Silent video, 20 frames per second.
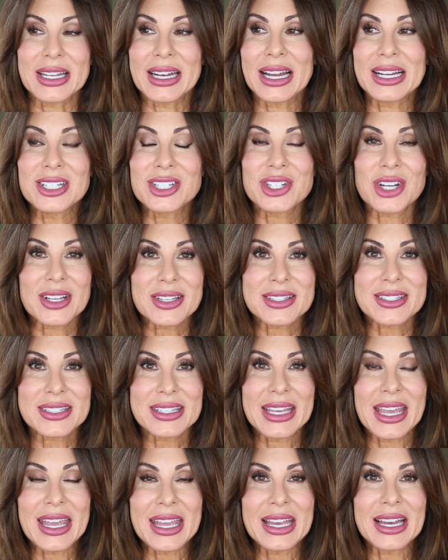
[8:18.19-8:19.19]
And I
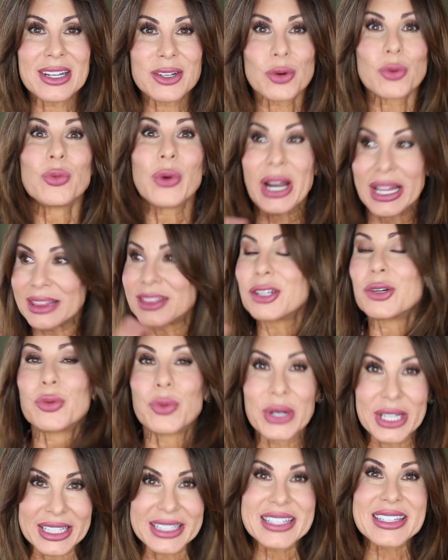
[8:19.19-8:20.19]
just can't rent the
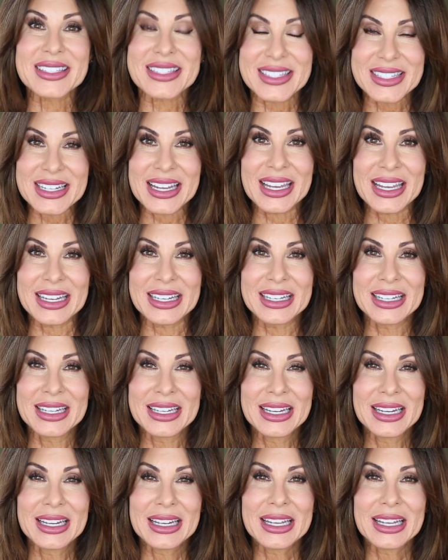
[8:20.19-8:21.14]
real estate